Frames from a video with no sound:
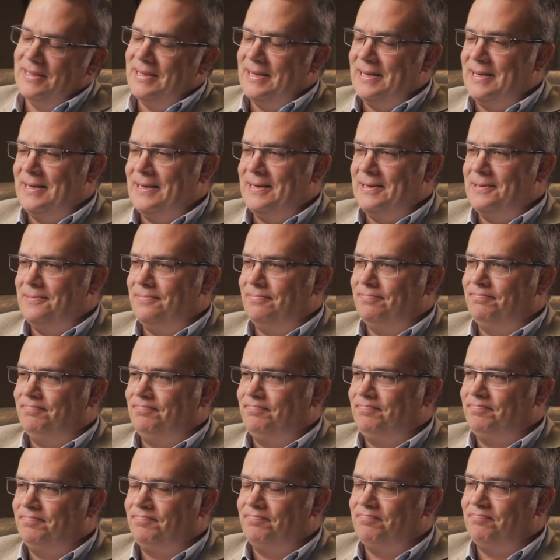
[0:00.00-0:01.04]
um,
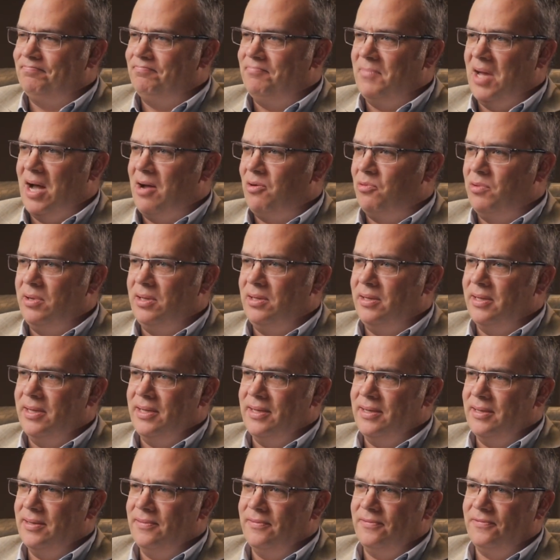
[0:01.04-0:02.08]
not
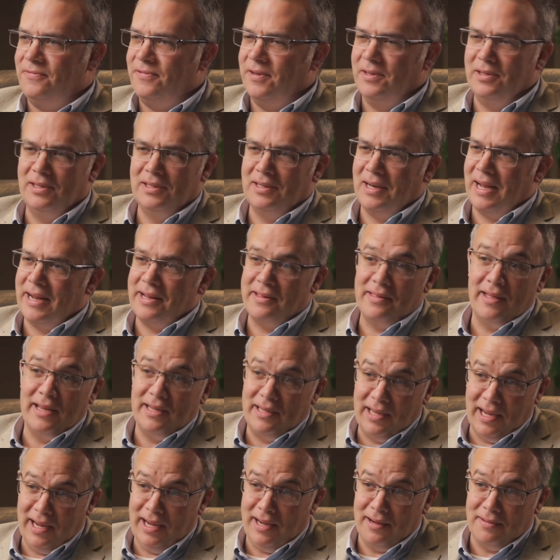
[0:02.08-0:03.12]
really feeling like they
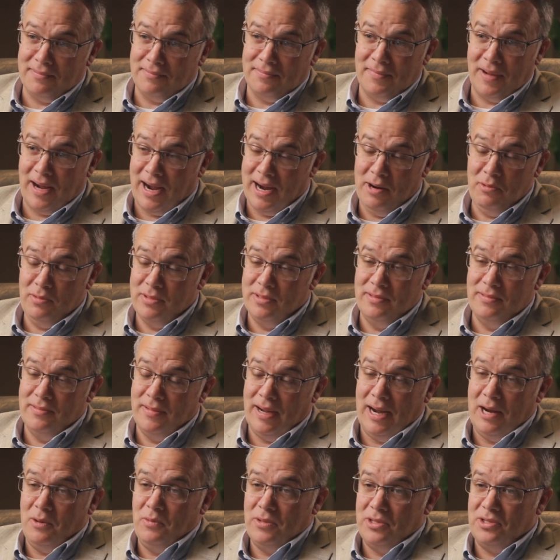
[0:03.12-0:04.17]
can. I would,
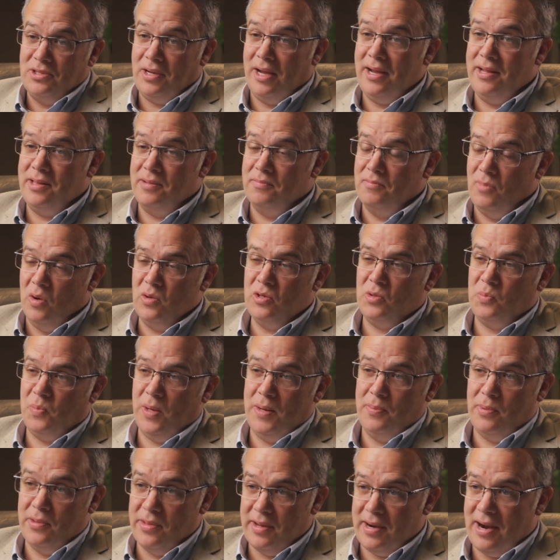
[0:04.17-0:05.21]
I would say that most
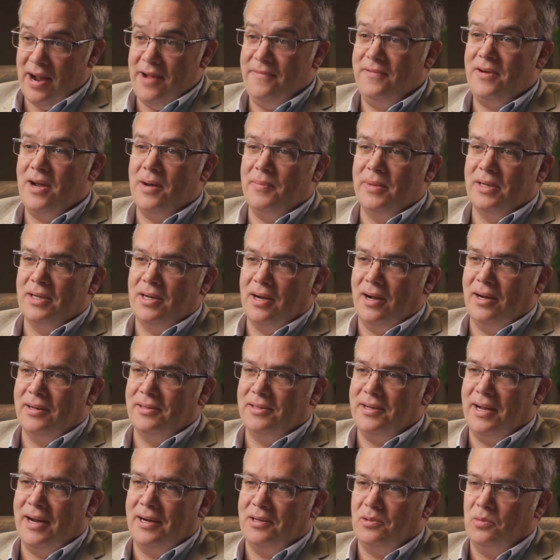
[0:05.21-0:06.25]
people that I've come in
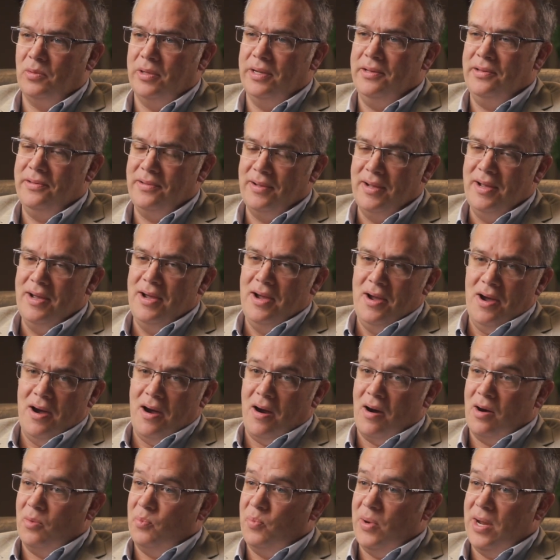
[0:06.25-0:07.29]
contact with
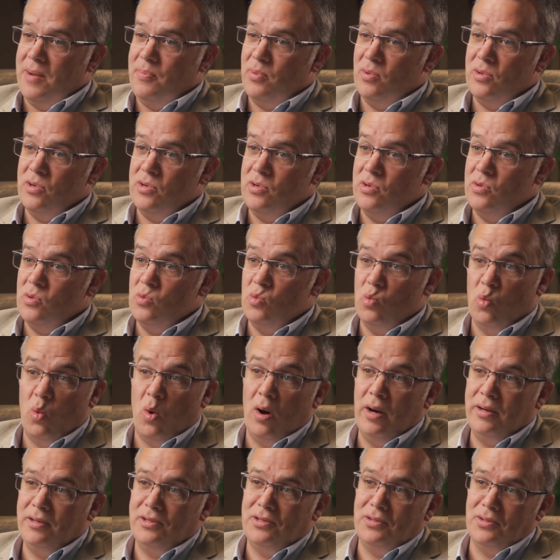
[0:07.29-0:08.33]
are people who
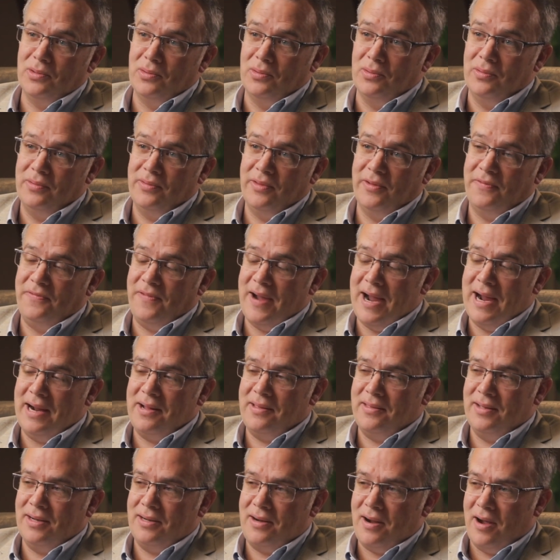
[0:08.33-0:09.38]
want to. The
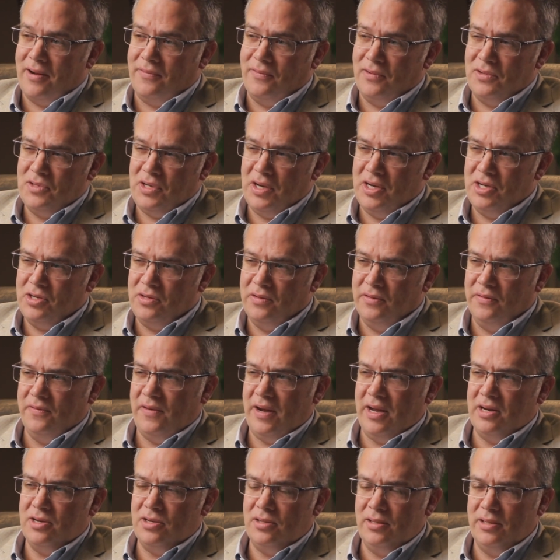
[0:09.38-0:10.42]
fact that conversational
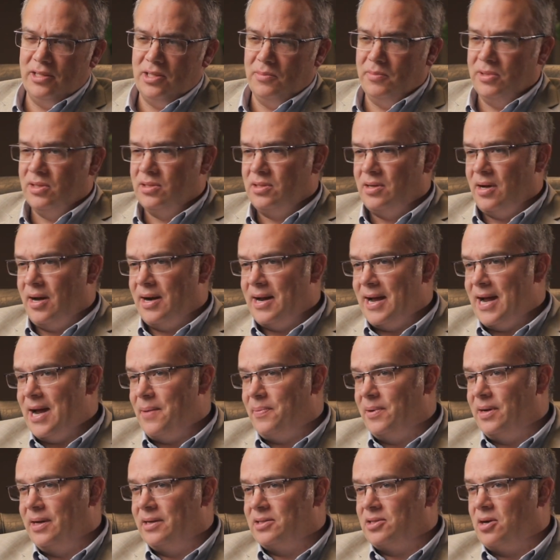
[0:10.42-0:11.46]
evangelism is not
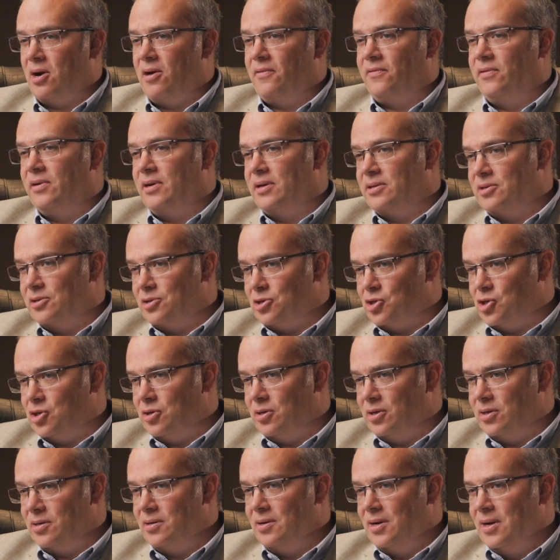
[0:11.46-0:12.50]
happening as often as it
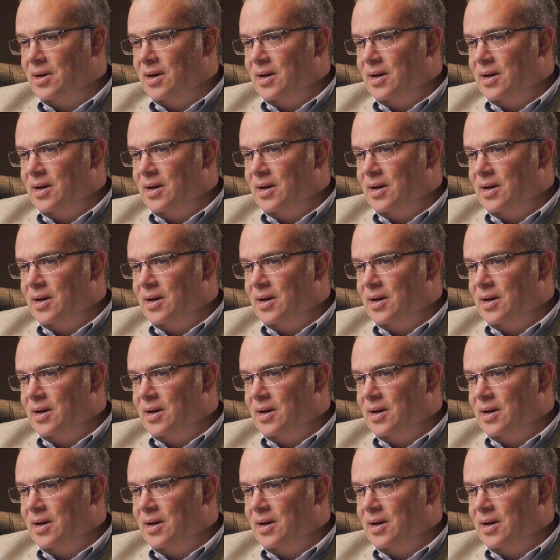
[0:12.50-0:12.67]
should,